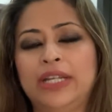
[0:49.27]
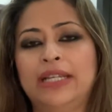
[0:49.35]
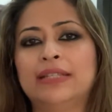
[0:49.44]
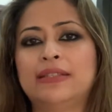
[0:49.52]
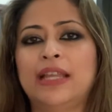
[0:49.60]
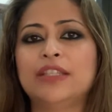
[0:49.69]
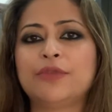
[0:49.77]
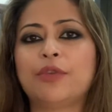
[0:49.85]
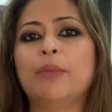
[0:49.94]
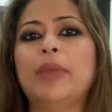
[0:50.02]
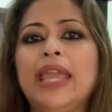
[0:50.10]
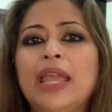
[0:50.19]
It extends
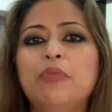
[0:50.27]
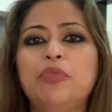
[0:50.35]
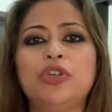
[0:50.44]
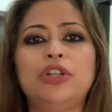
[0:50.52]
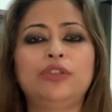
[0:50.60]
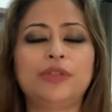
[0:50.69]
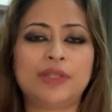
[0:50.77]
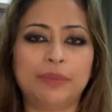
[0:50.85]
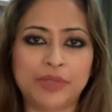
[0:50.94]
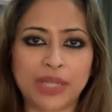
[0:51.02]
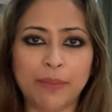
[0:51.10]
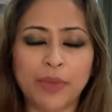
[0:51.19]
from April to
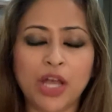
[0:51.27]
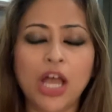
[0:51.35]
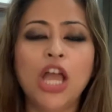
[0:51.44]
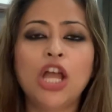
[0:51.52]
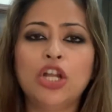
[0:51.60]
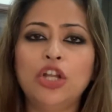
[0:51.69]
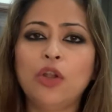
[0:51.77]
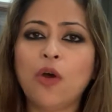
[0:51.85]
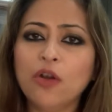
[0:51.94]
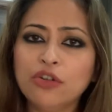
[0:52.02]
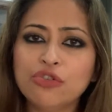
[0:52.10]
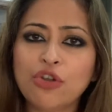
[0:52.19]
September,
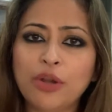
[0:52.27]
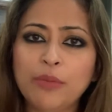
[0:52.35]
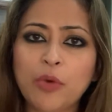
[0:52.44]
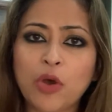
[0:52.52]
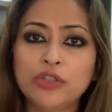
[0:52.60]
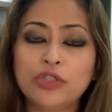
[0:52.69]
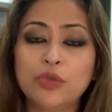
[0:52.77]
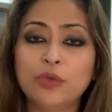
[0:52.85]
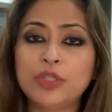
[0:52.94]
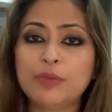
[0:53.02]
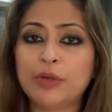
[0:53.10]
long drawn monsoons.